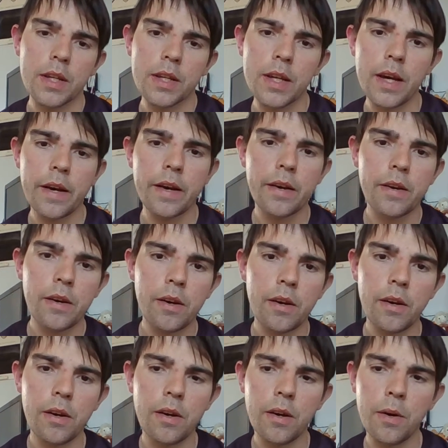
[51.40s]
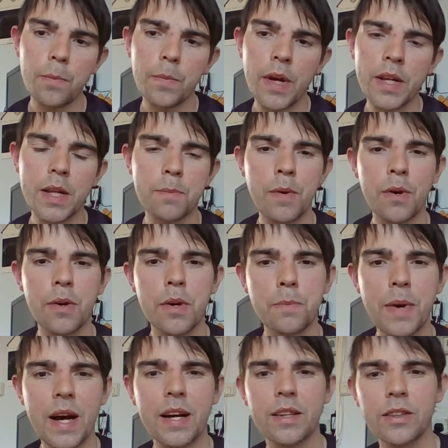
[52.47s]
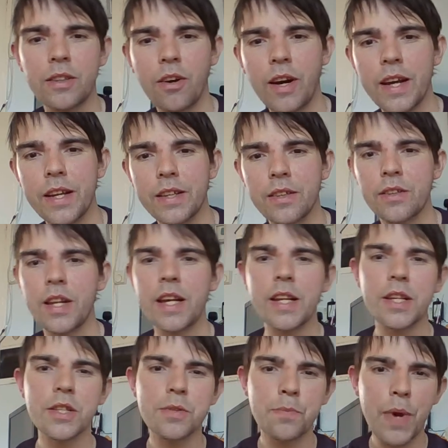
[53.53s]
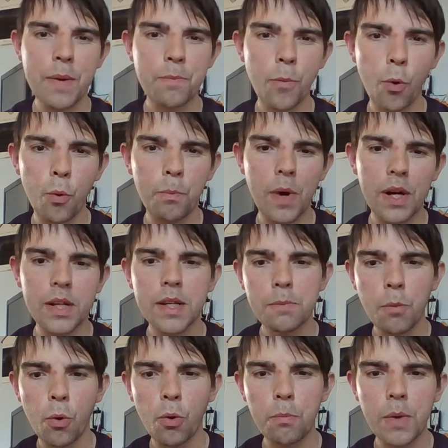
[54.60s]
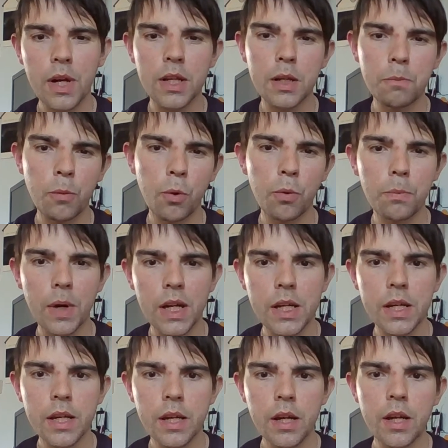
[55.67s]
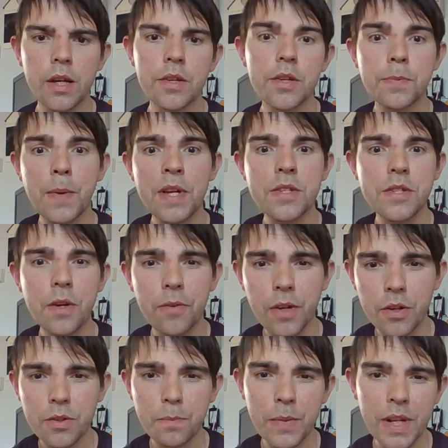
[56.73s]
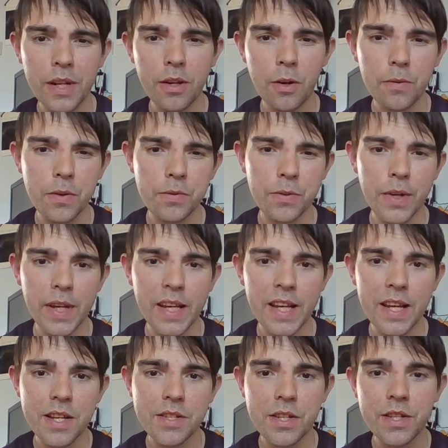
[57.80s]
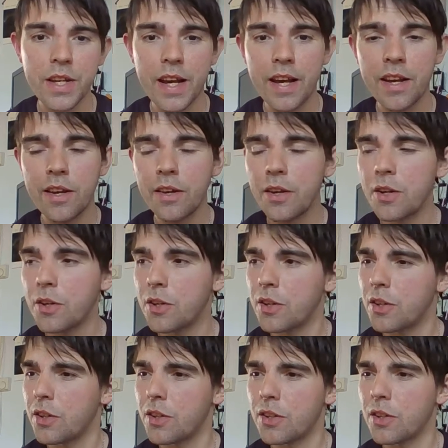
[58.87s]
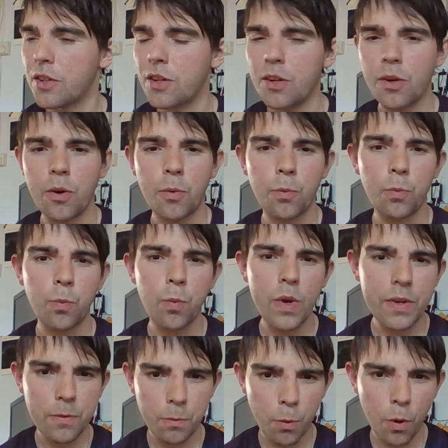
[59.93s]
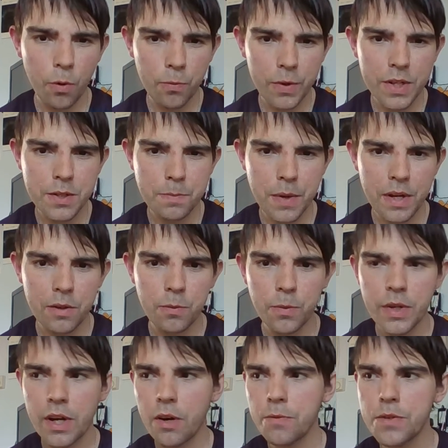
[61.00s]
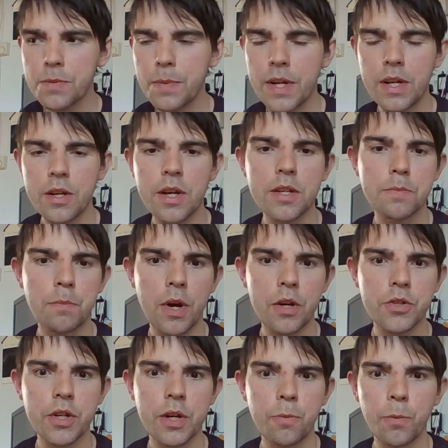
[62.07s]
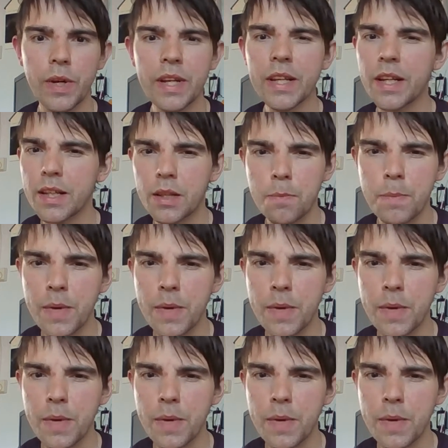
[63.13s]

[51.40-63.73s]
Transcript: yeah, and they're moaning about like they need to spend more money, more money, more money. You spent 700 million over 3 years, and yet what have we spent? We haven't spent as much, and we need the